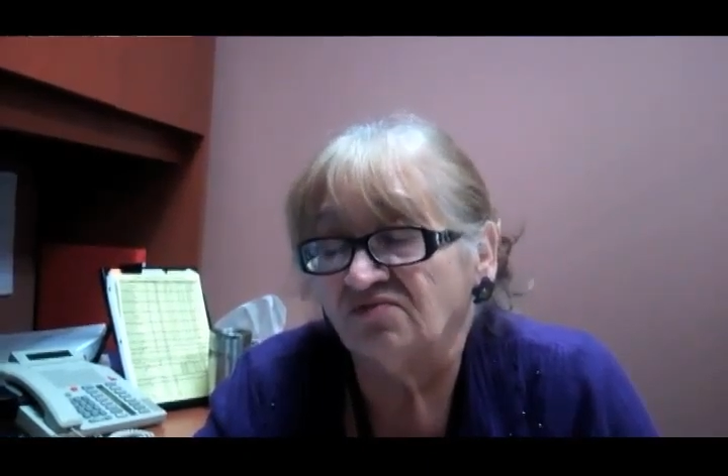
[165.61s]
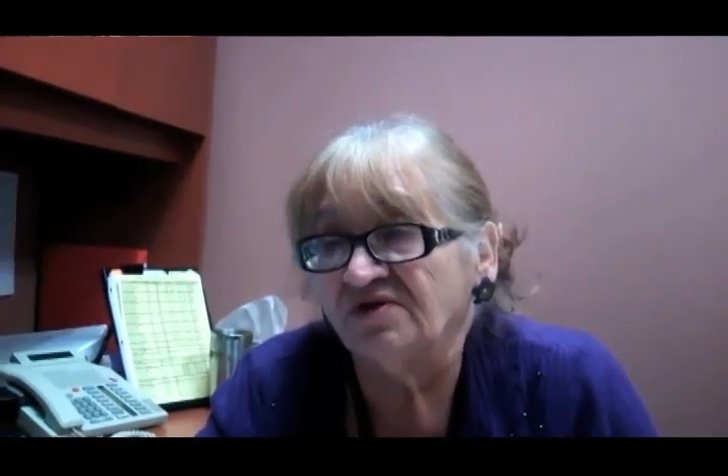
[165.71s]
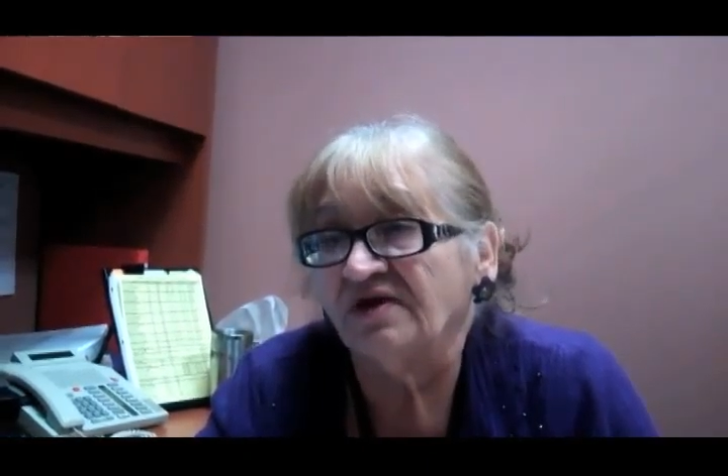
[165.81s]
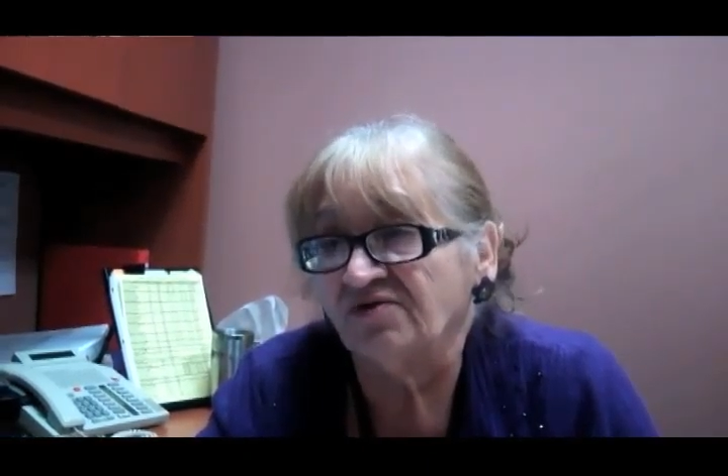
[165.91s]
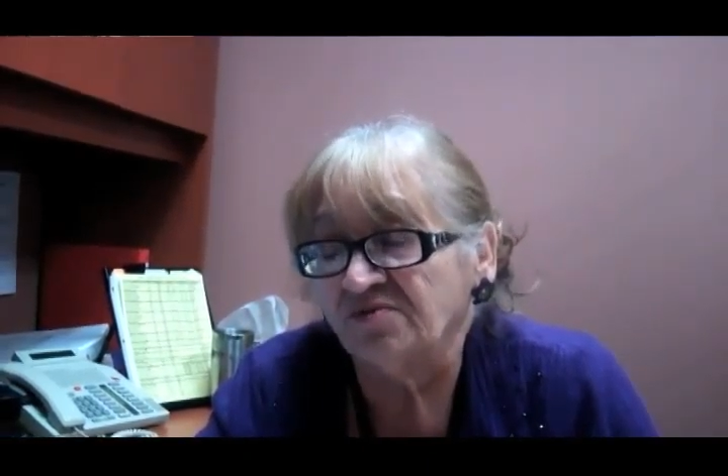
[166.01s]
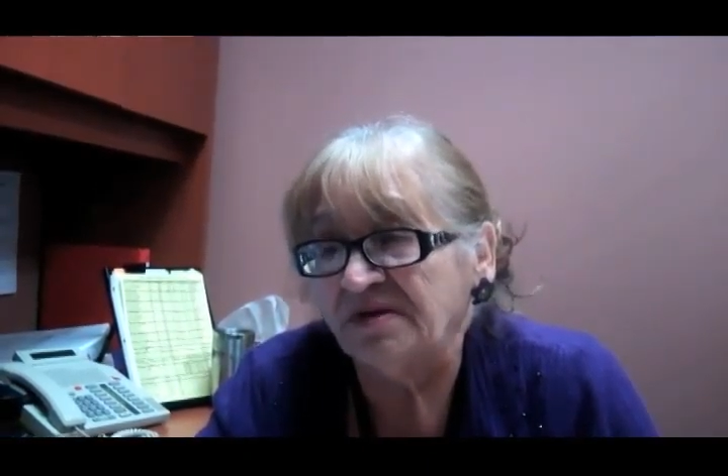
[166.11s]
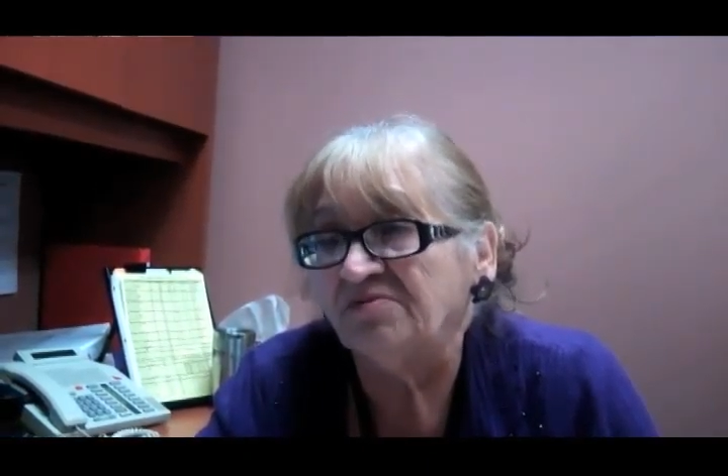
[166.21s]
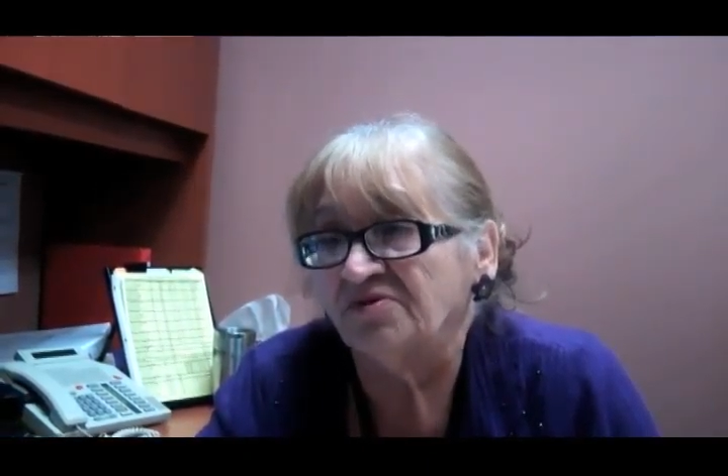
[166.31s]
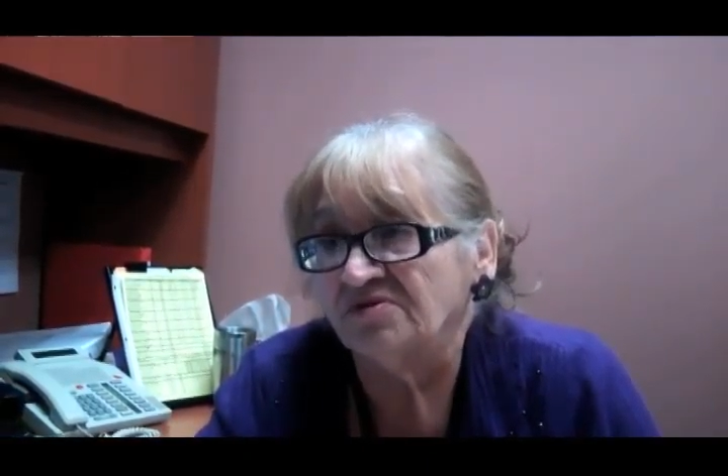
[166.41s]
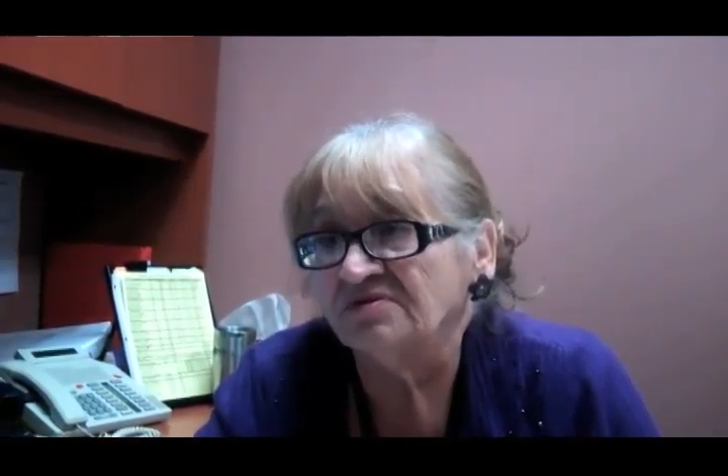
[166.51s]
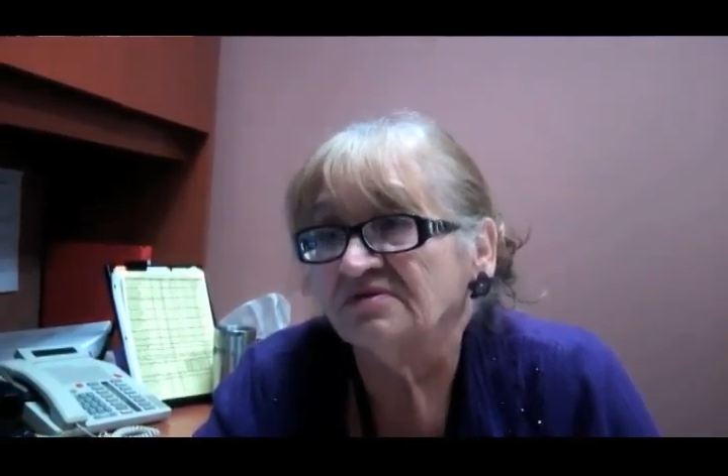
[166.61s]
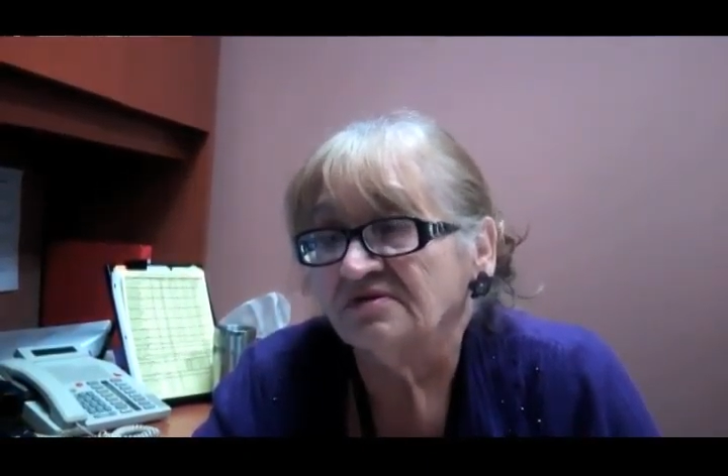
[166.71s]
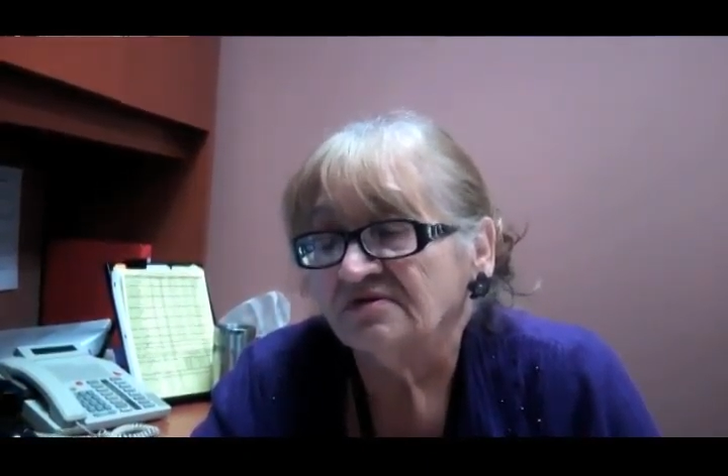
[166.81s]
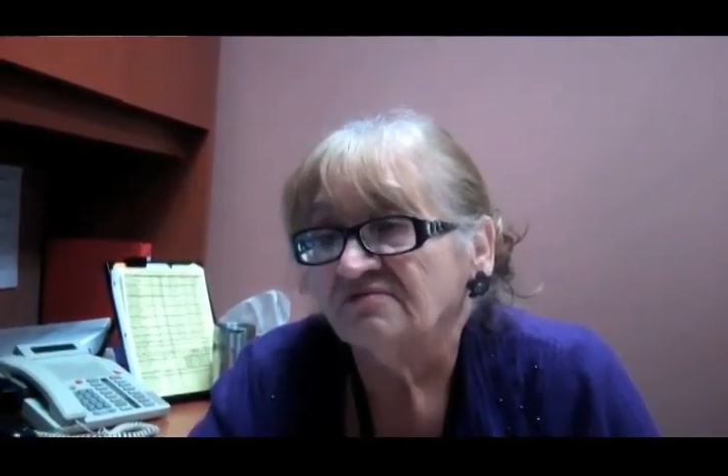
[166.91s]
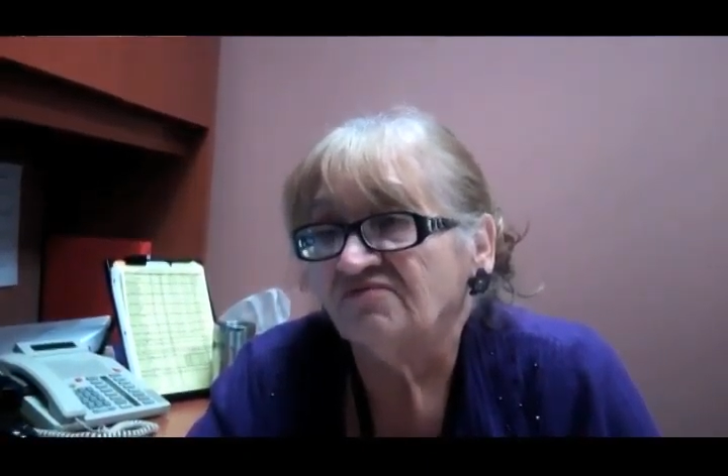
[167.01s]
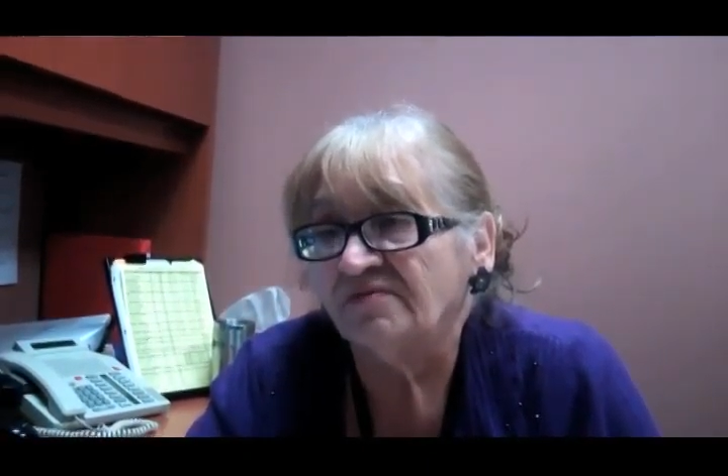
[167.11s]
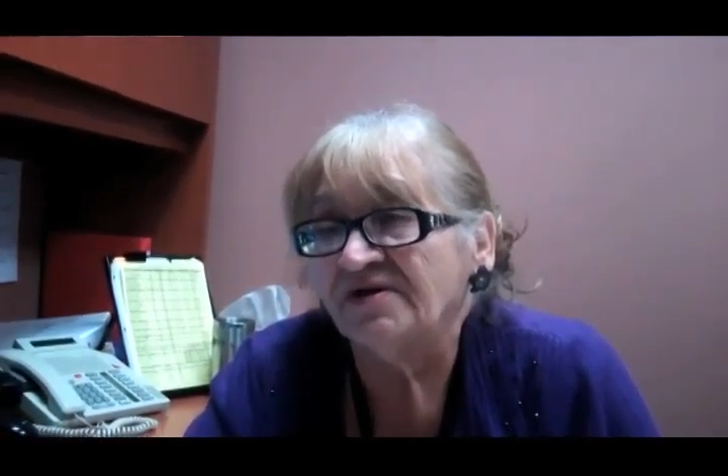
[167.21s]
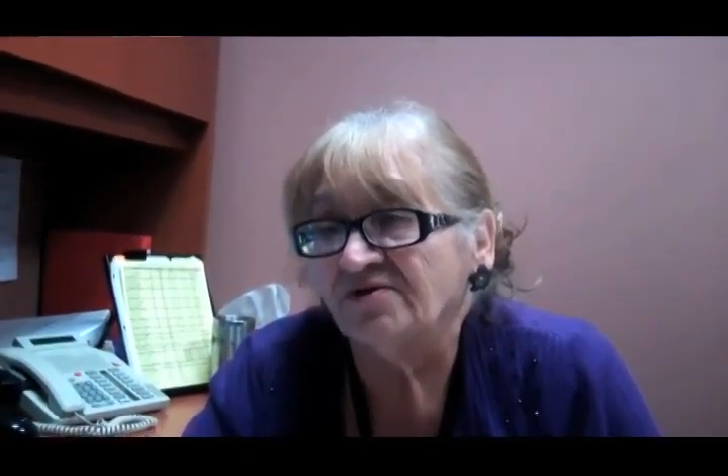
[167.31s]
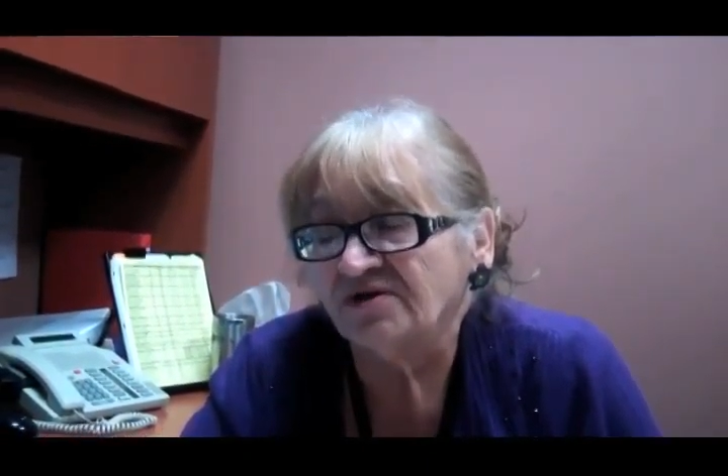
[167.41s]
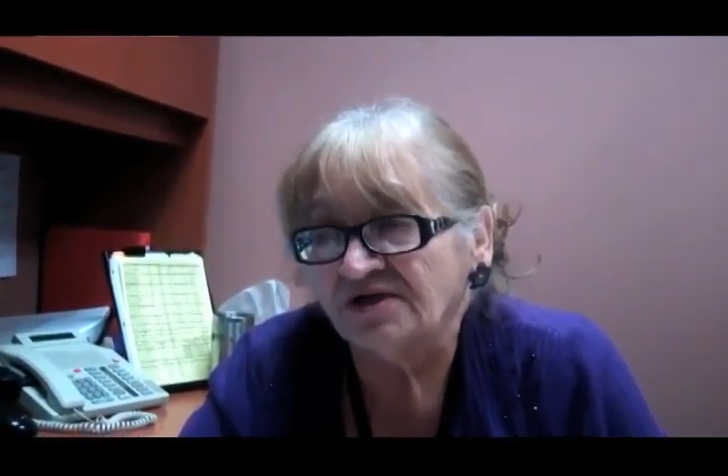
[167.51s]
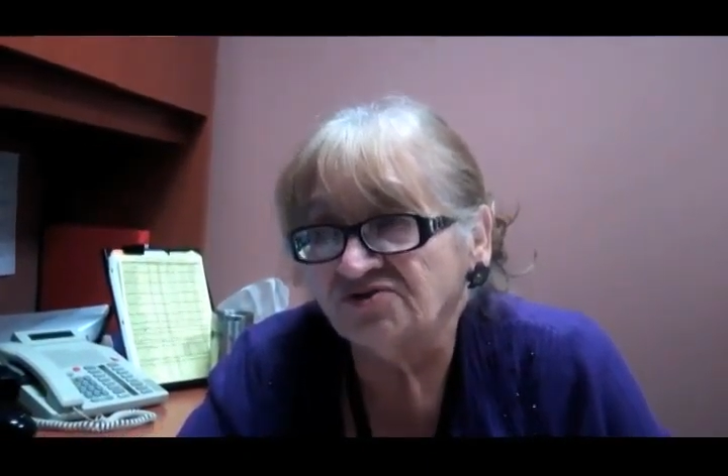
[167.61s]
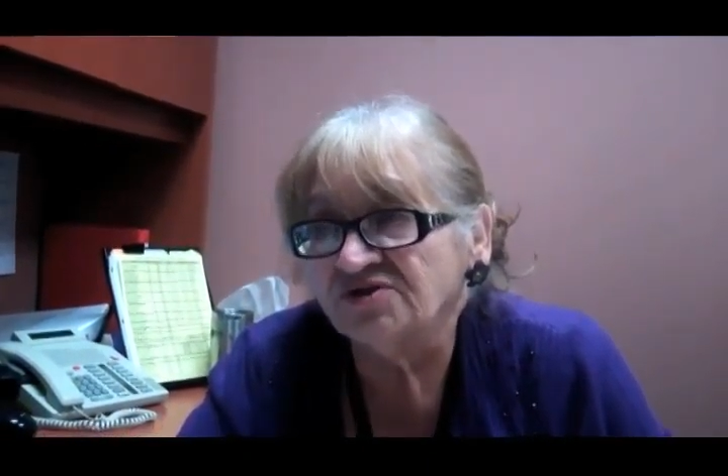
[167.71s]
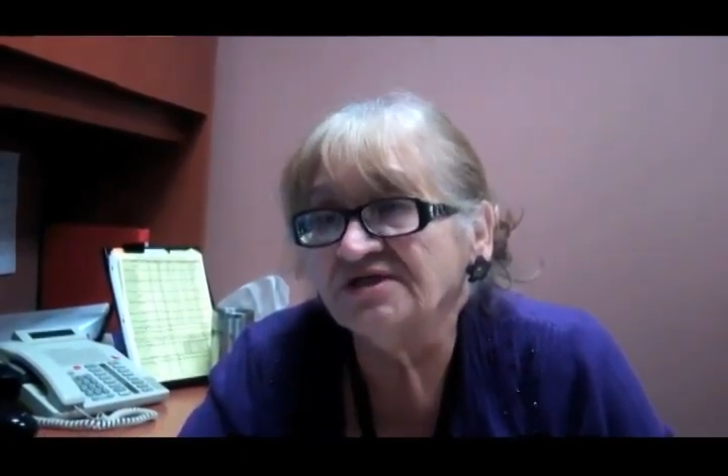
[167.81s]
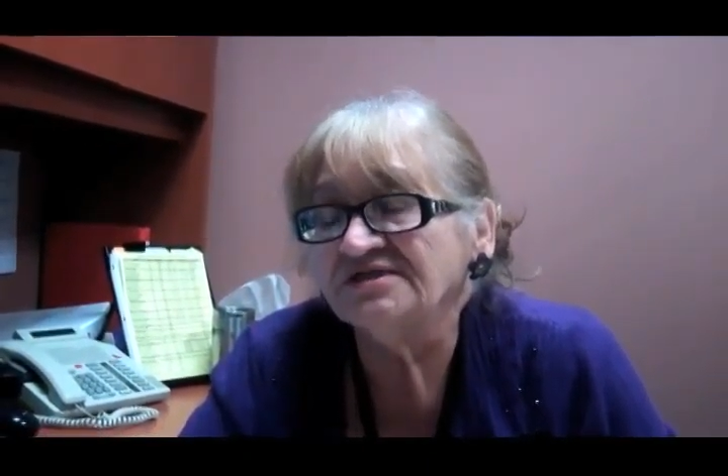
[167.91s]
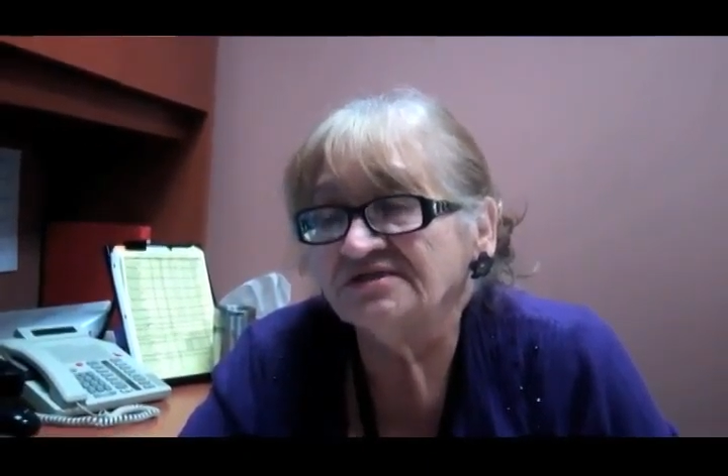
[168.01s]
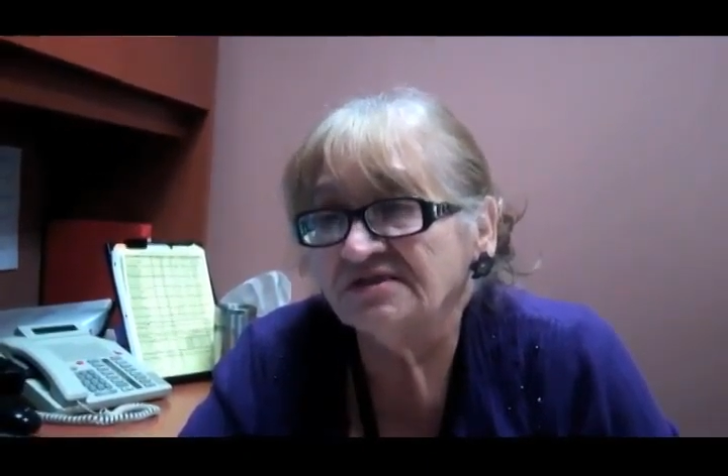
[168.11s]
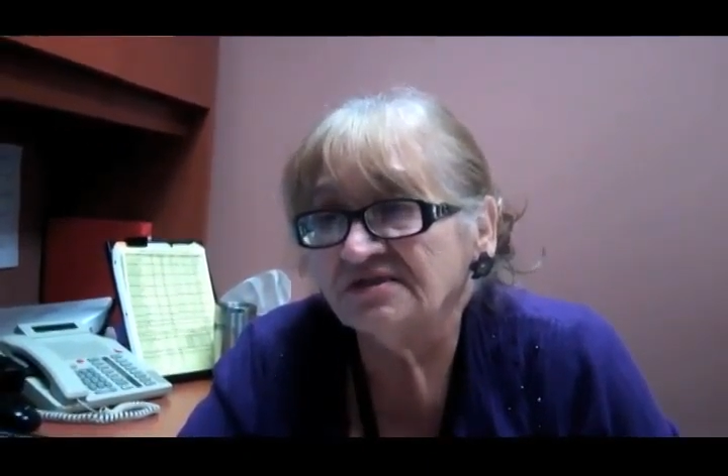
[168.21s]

with other people from other countries